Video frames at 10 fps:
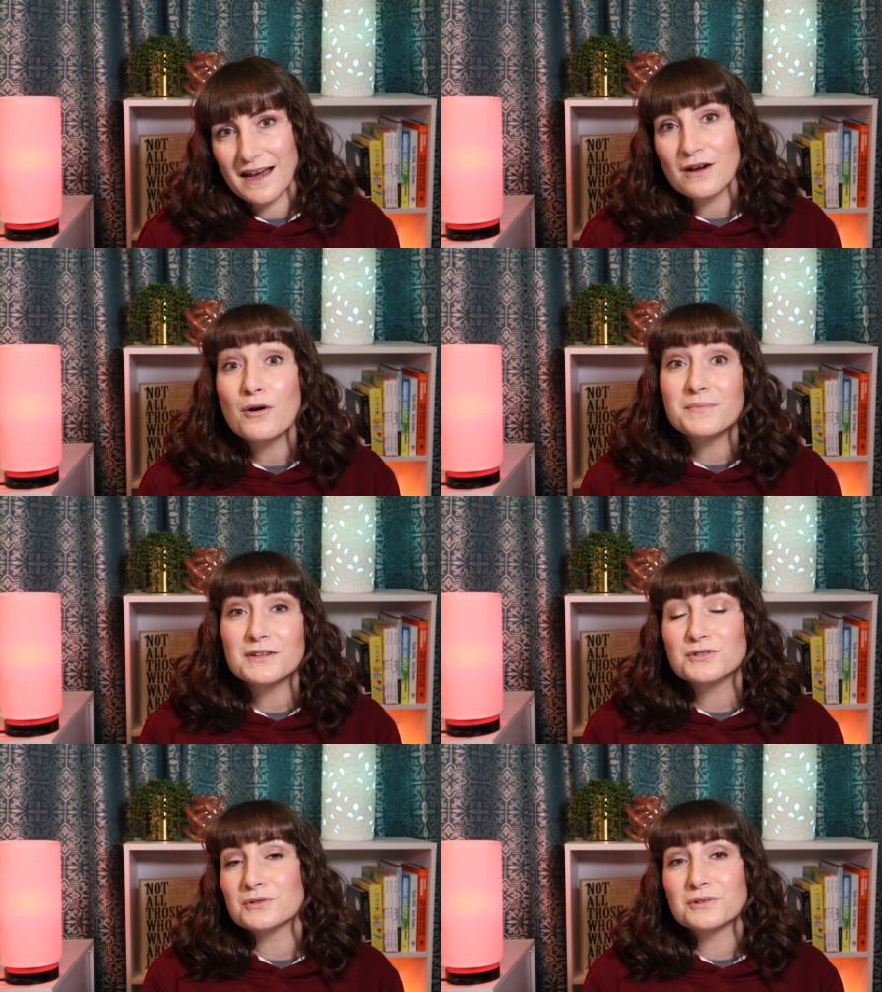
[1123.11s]
I hope
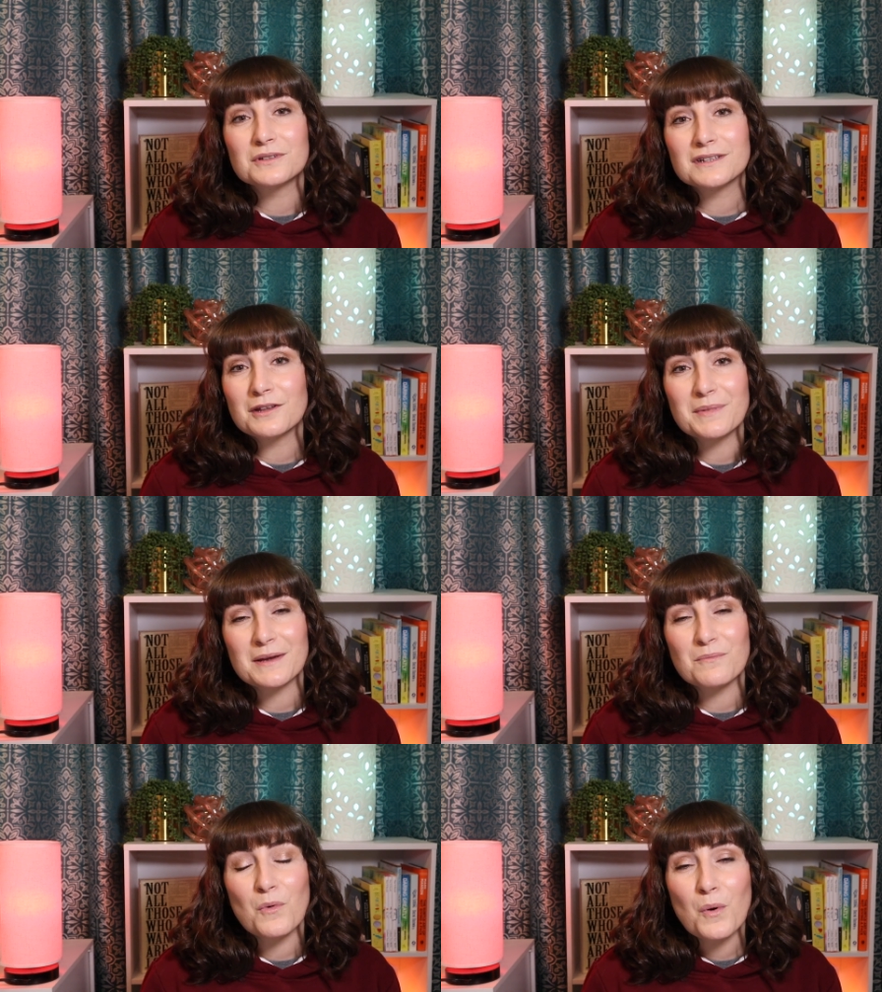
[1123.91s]
that you learned a little
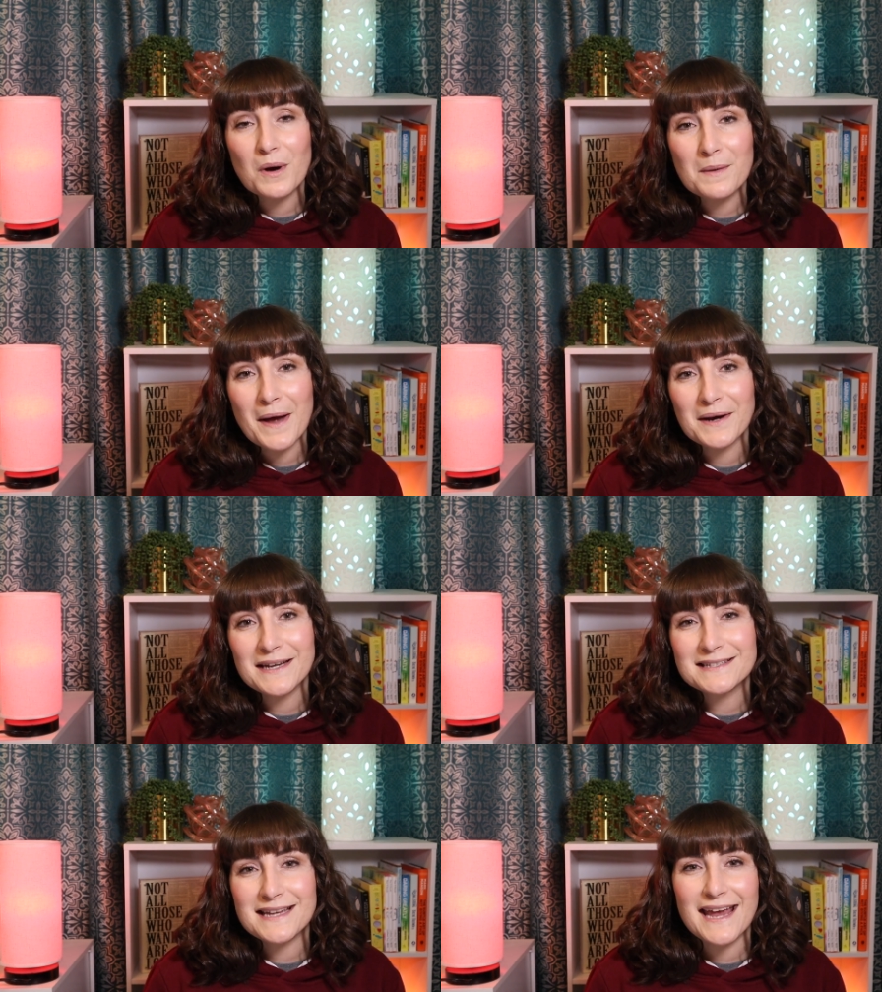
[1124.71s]
bit more about
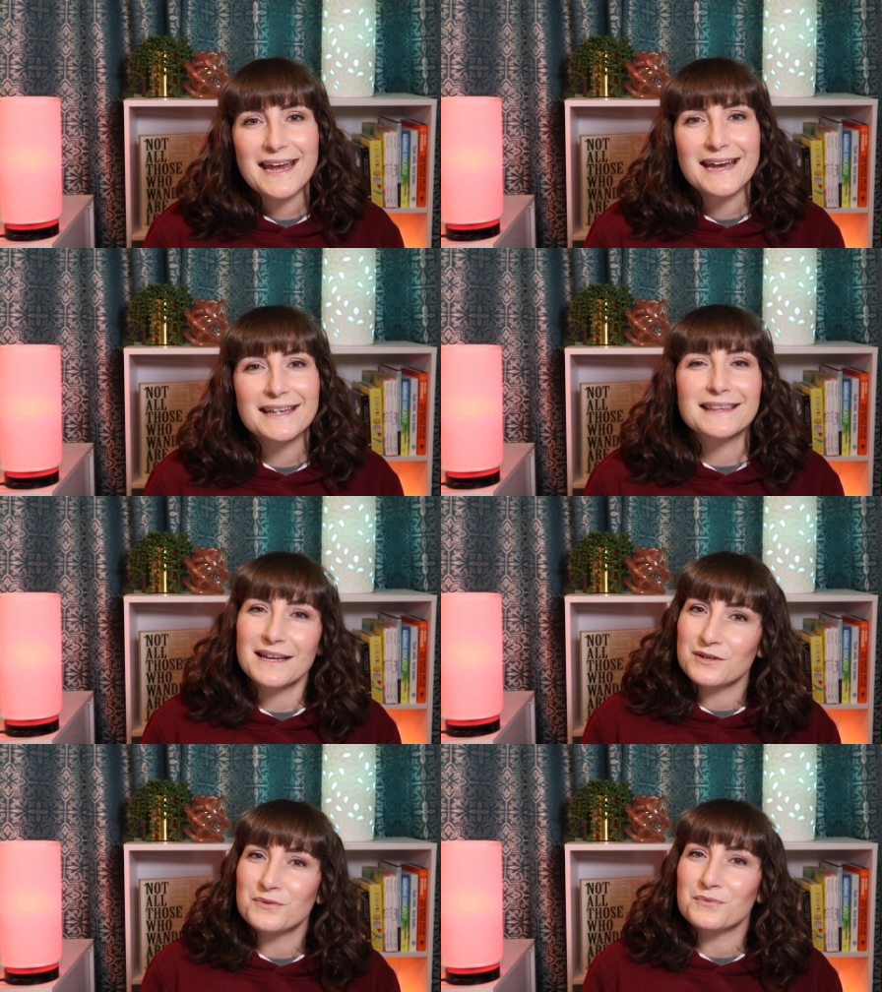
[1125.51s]
it and
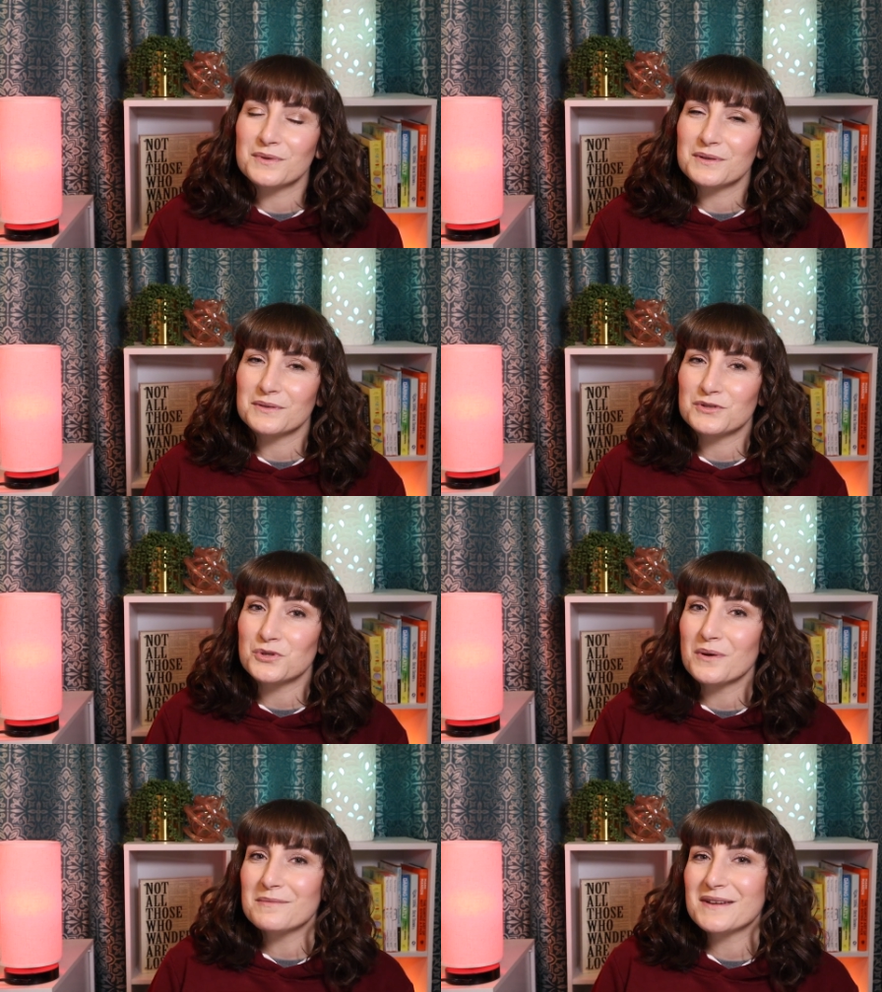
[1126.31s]
that you will
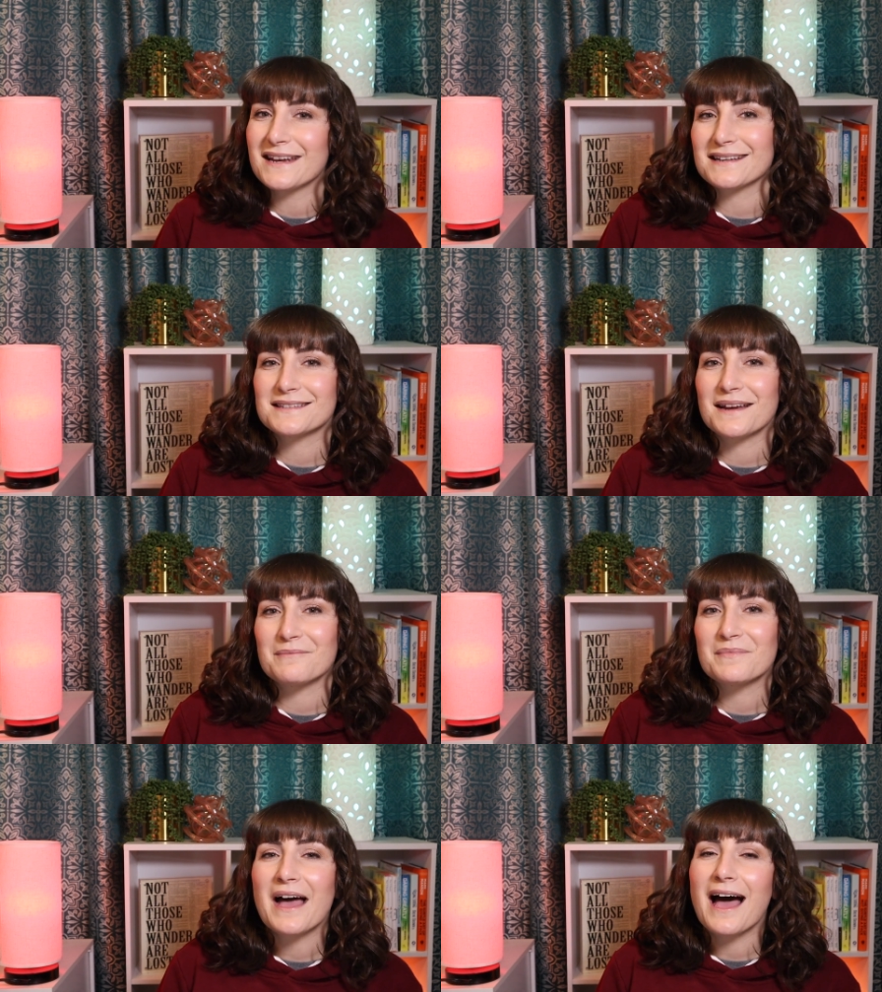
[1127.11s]
join me next
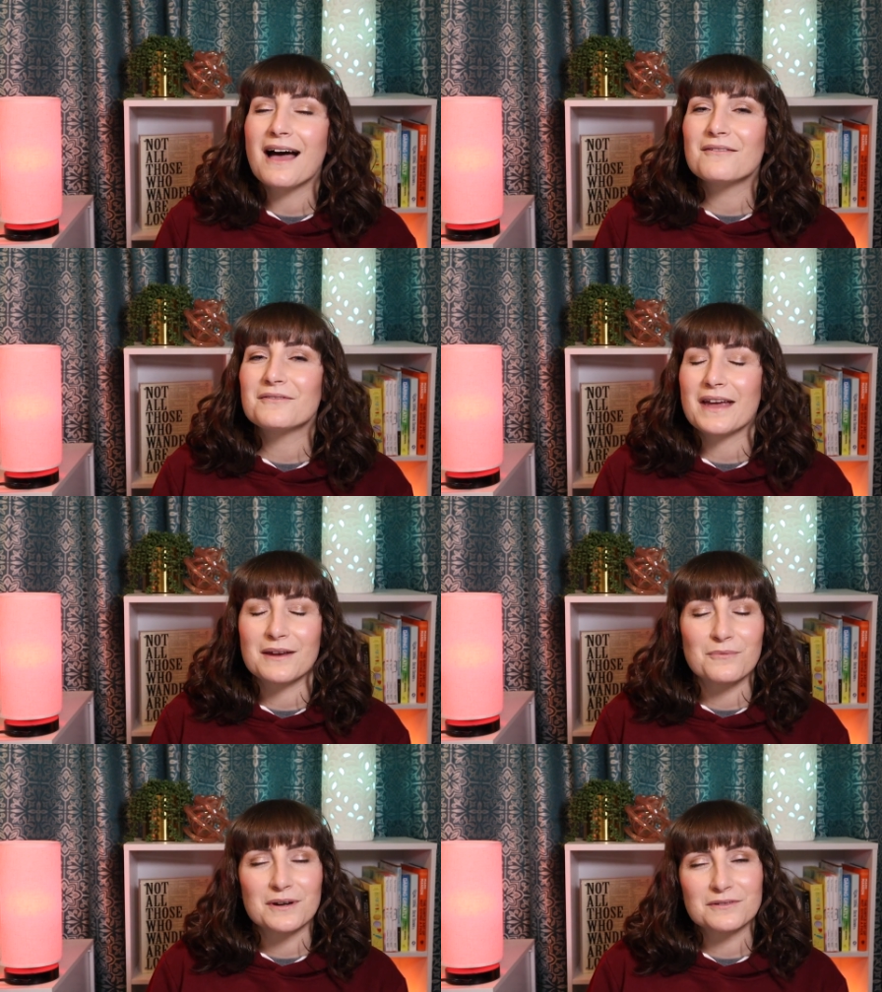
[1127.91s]
time. Have
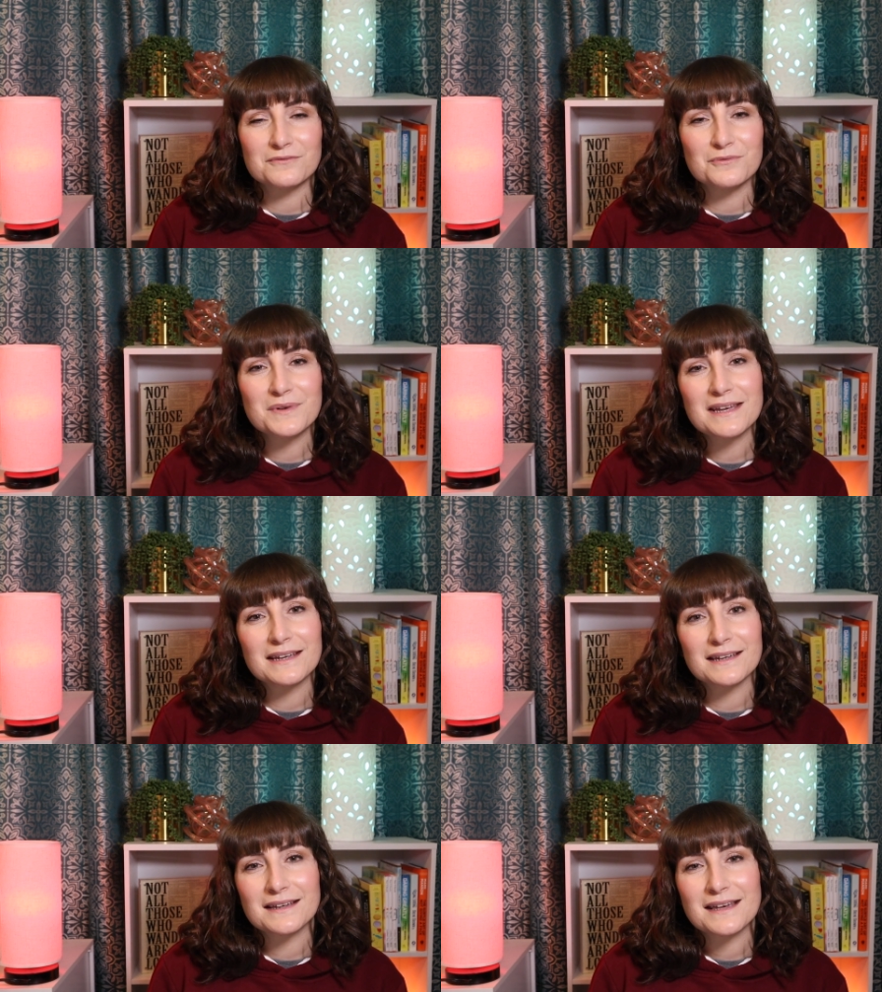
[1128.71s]
a wonderful
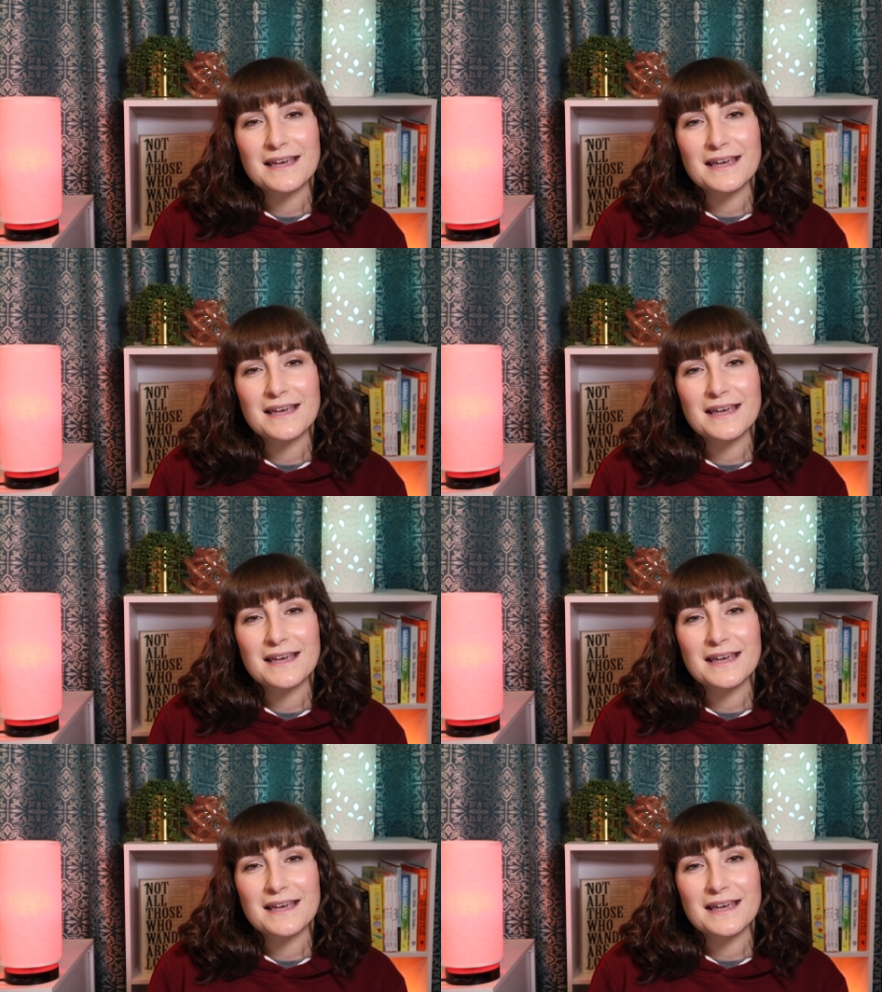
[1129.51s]
week